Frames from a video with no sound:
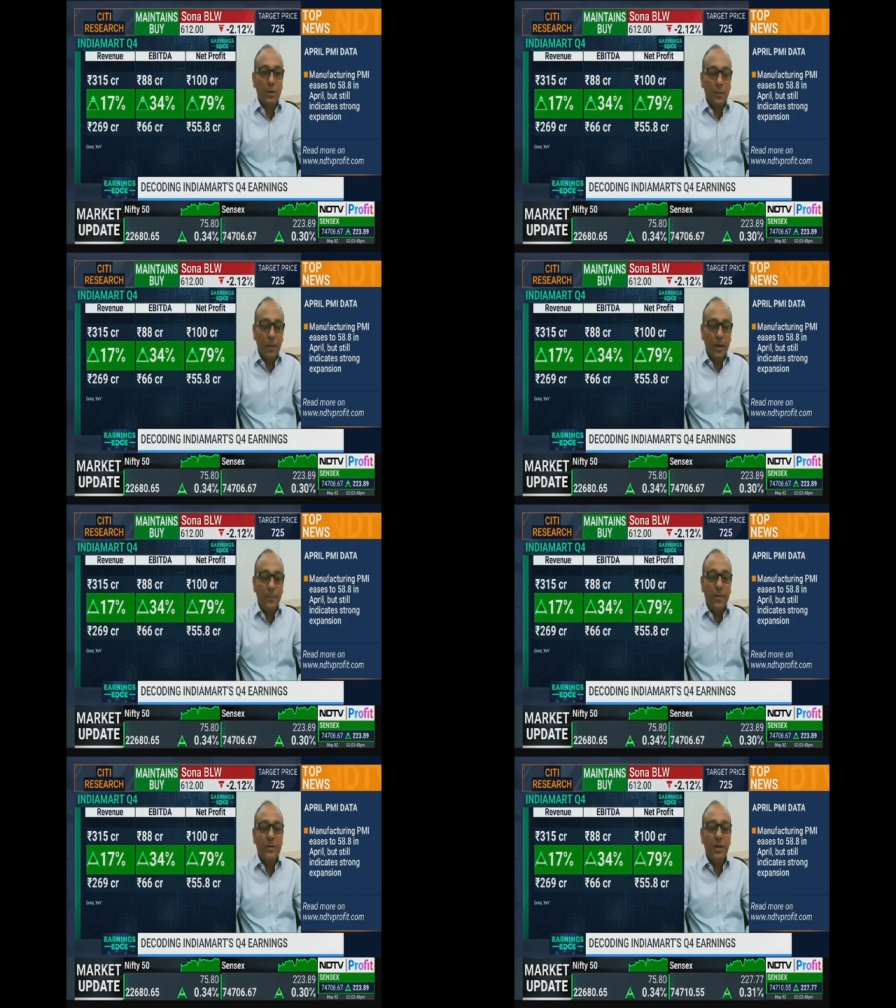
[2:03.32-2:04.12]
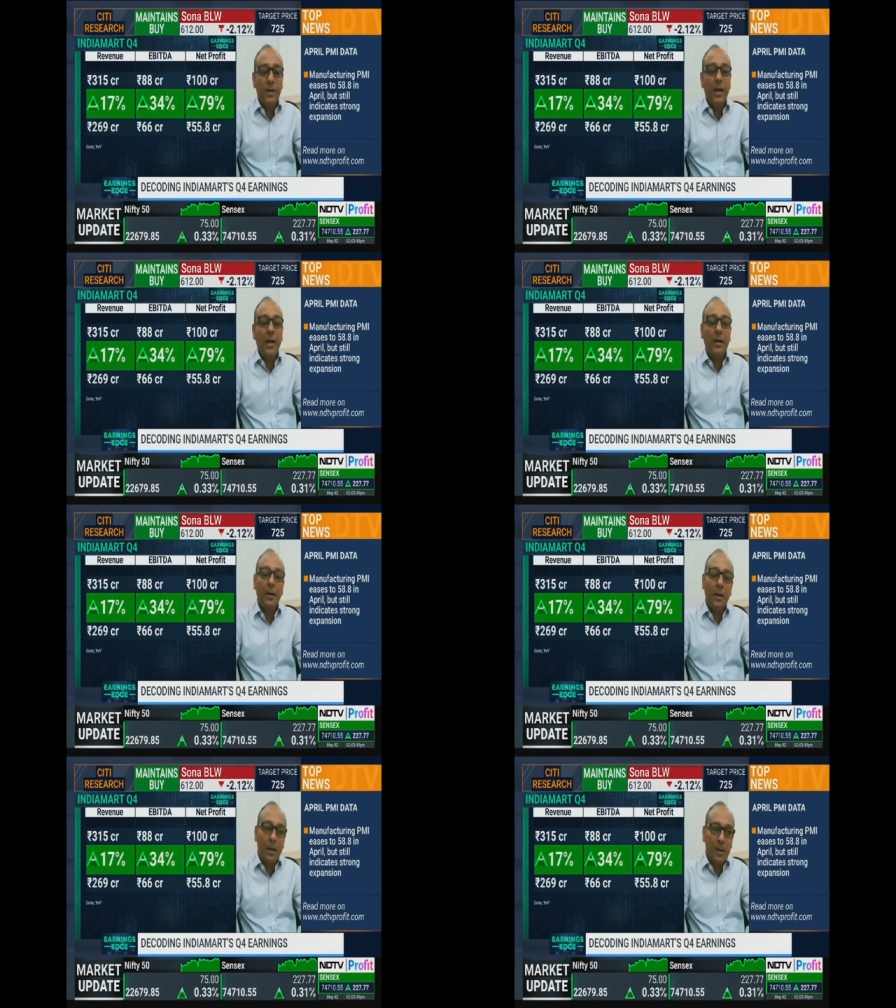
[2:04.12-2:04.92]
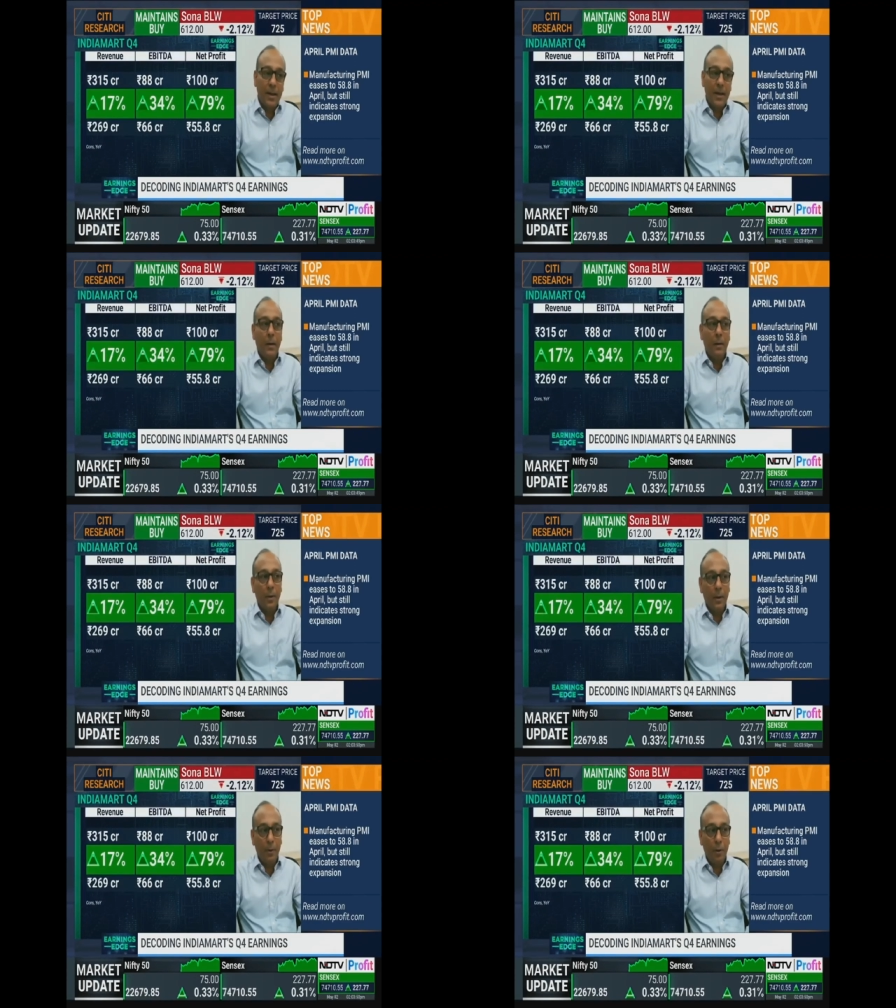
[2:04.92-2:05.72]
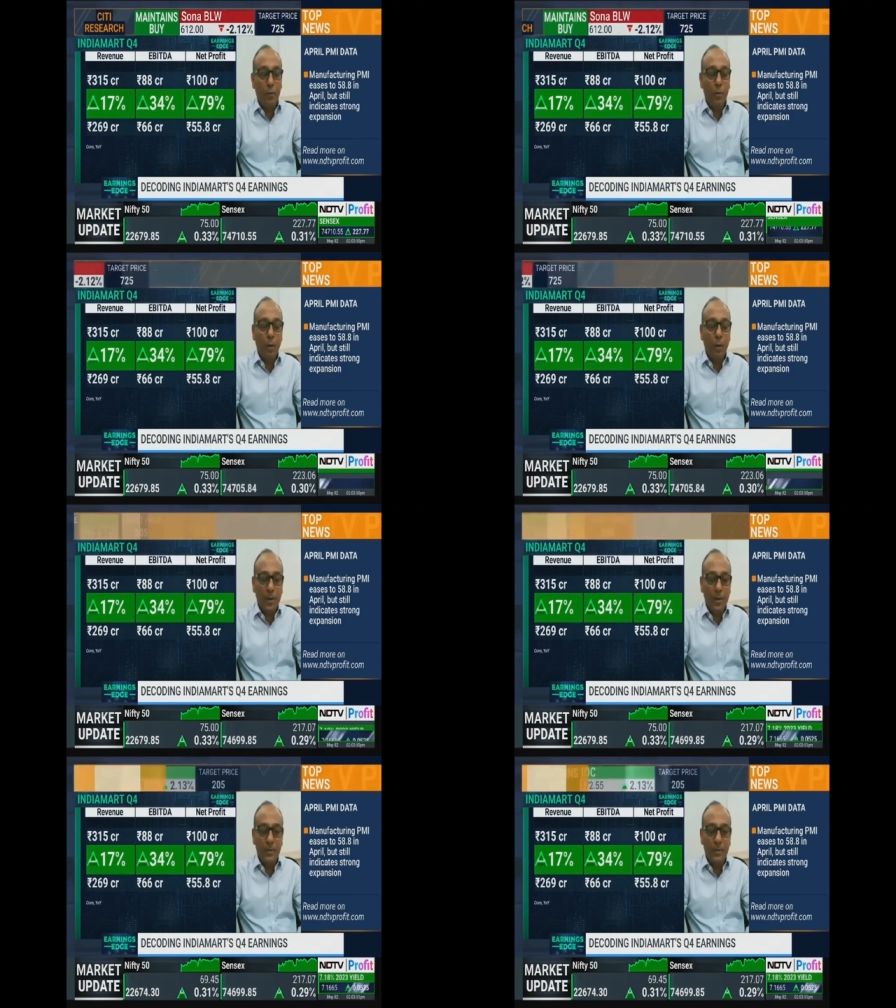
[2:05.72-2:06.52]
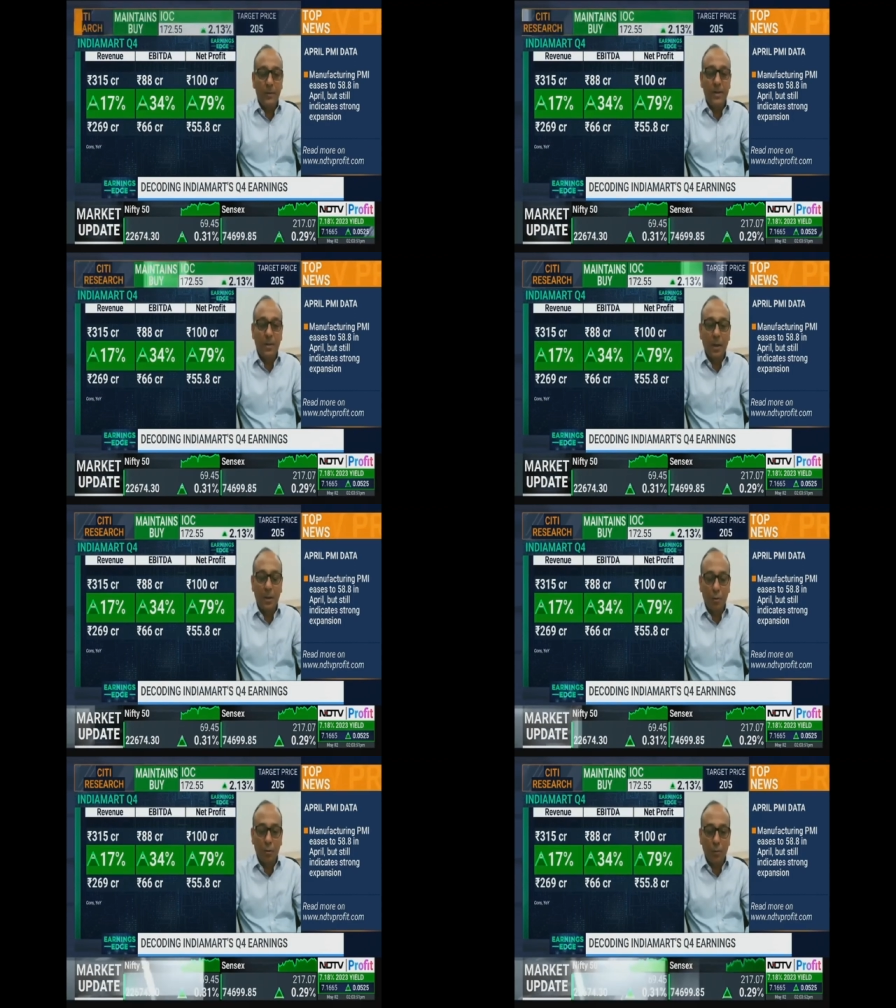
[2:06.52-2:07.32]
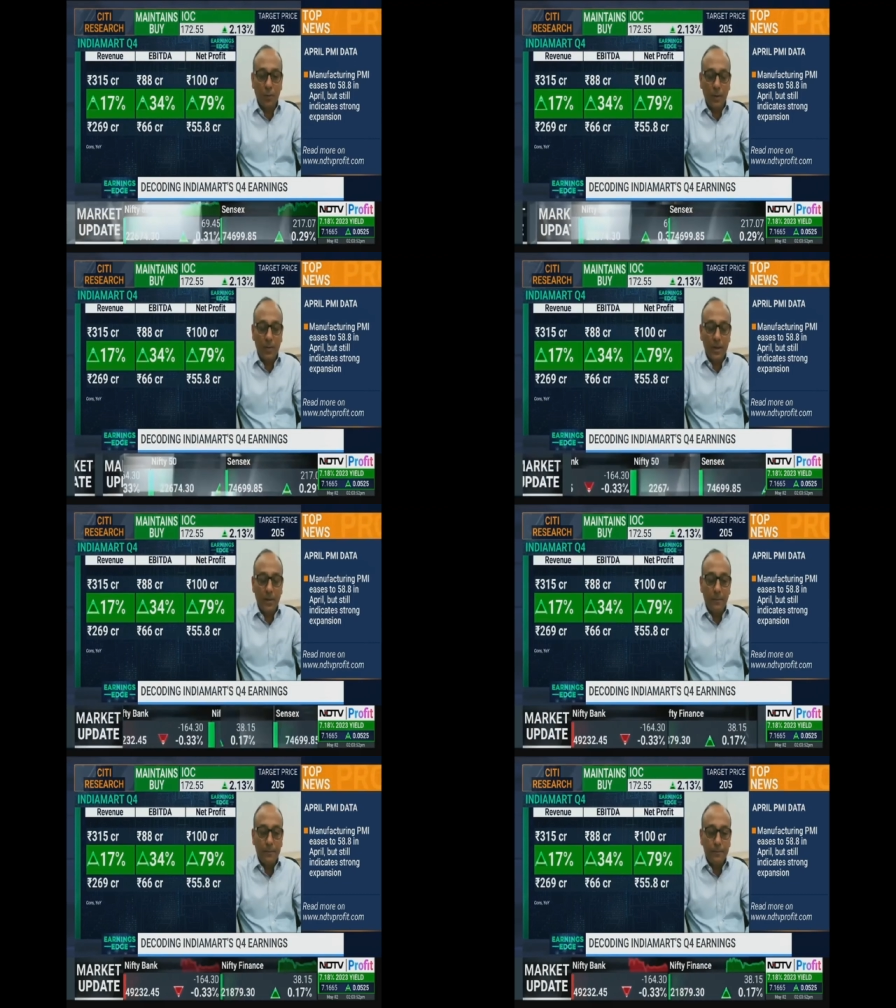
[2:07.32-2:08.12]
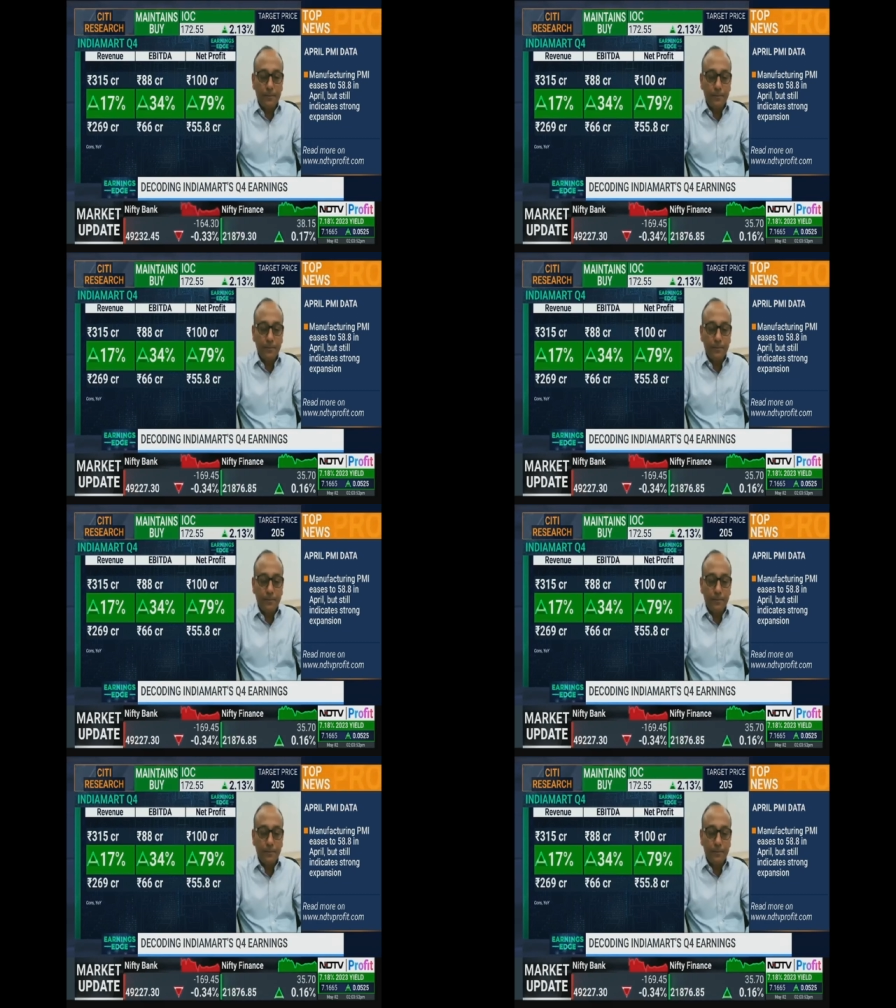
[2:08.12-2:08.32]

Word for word: upwards of 20%, and then our revenue from operations will start to grow from there.